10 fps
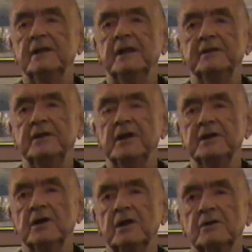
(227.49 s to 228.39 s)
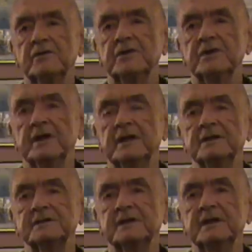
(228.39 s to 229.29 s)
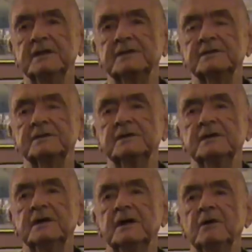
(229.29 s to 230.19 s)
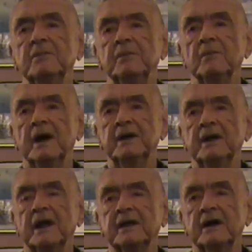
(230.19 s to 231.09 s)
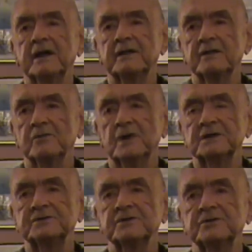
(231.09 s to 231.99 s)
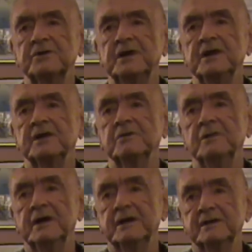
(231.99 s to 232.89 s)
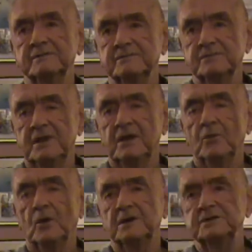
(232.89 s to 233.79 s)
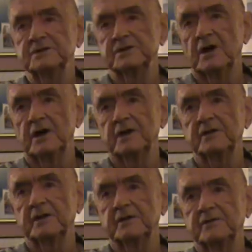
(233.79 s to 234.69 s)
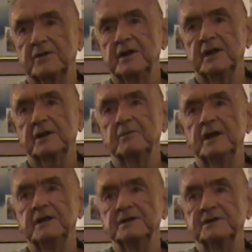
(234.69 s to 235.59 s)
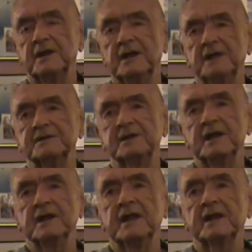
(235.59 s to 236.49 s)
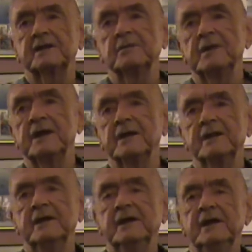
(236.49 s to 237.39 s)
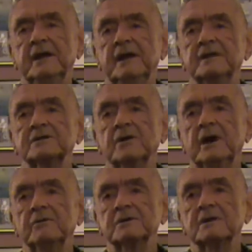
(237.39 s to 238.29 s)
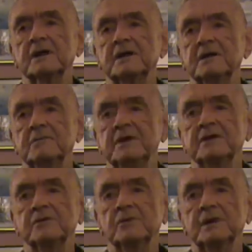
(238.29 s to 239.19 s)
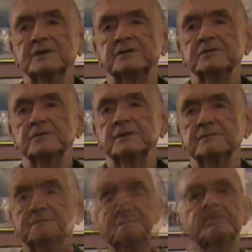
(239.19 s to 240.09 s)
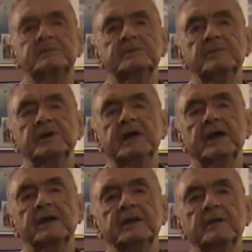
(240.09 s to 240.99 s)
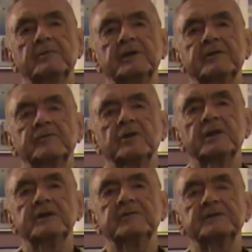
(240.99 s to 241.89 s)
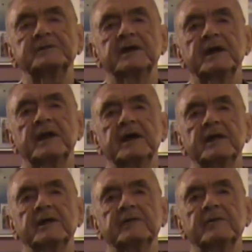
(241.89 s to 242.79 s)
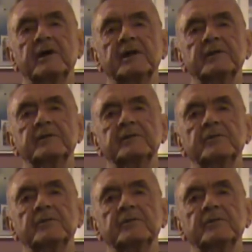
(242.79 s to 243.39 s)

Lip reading: They trained all over the United States, but mine, I got into the Western Training Command, and once you start in the training command, you stay in that command. So I was lucky to be in the Western one. We had a little bit of relief at Santa Ana on